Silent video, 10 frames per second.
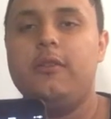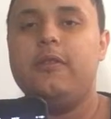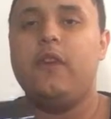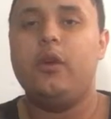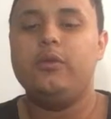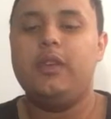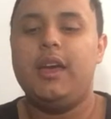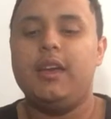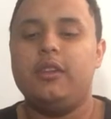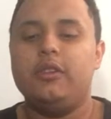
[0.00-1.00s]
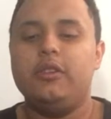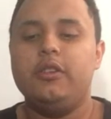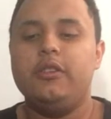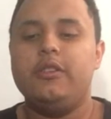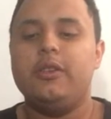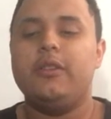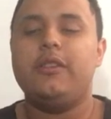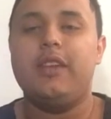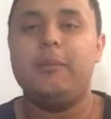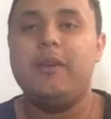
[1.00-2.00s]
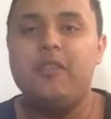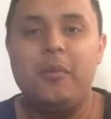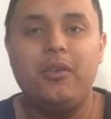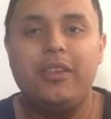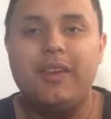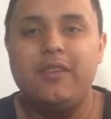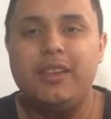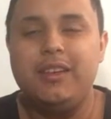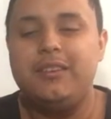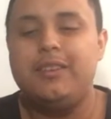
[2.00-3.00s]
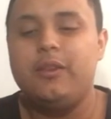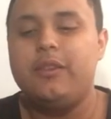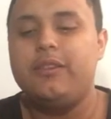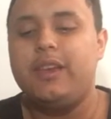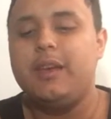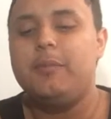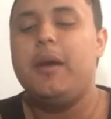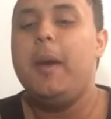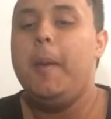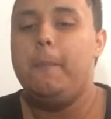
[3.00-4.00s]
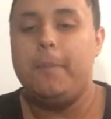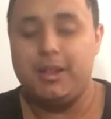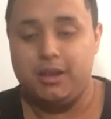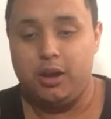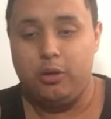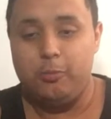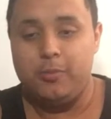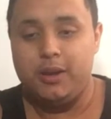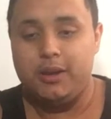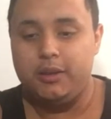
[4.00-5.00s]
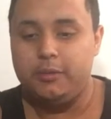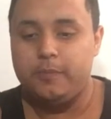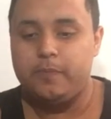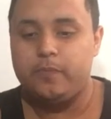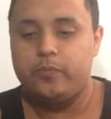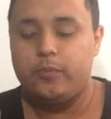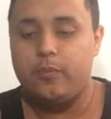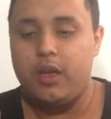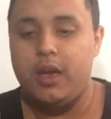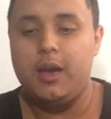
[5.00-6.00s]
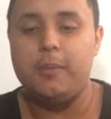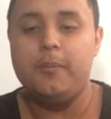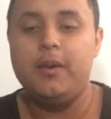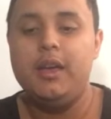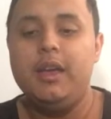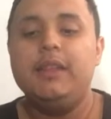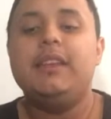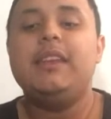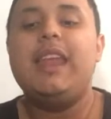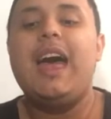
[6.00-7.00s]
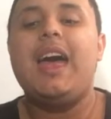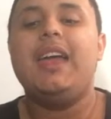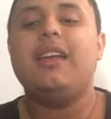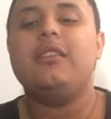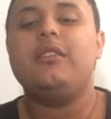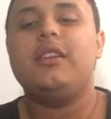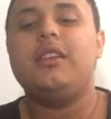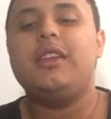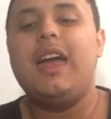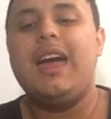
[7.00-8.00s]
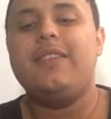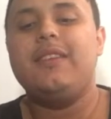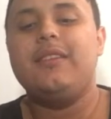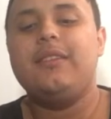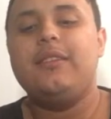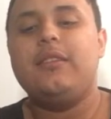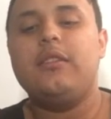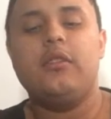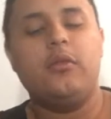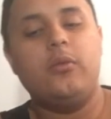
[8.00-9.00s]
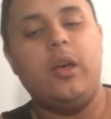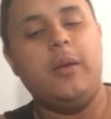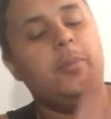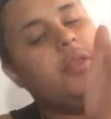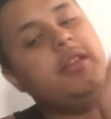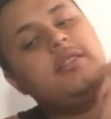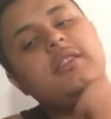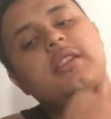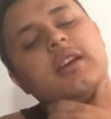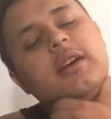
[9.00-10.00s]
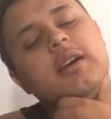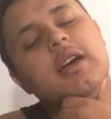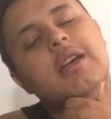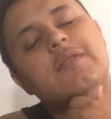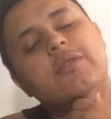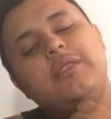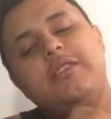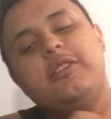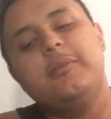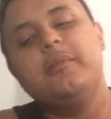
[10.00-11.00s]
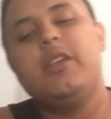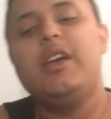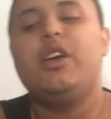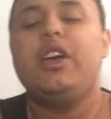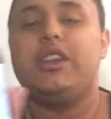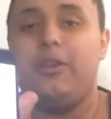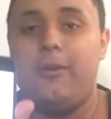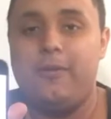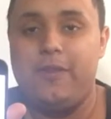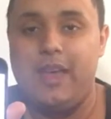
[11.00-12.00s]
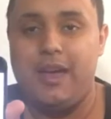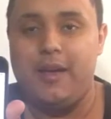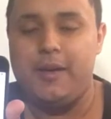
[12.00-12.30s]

phone dialer still the same. Everything's still the same, but the home button. They did add this thing to the iPhones this year. It's called the